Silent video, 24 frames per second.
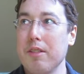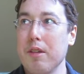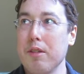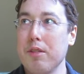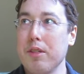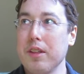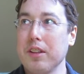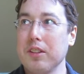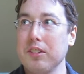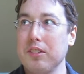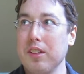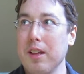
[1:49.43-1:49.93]

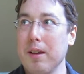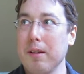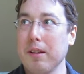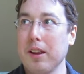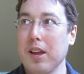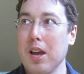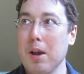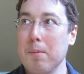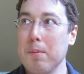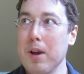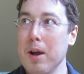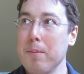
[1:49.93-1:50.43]
things that
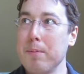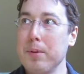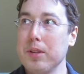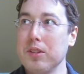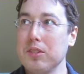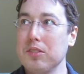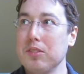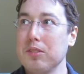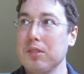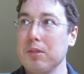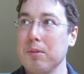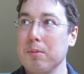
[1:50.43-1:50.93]
come up
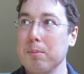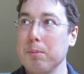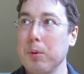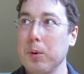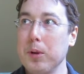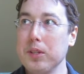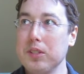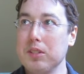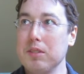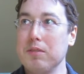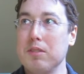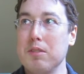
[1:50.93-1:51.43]
as
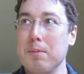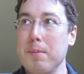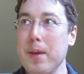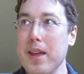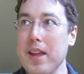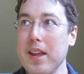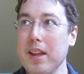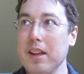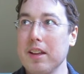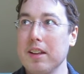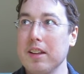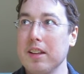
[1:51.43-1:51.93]
points of
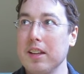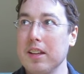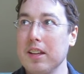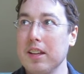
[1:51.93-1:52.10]
debate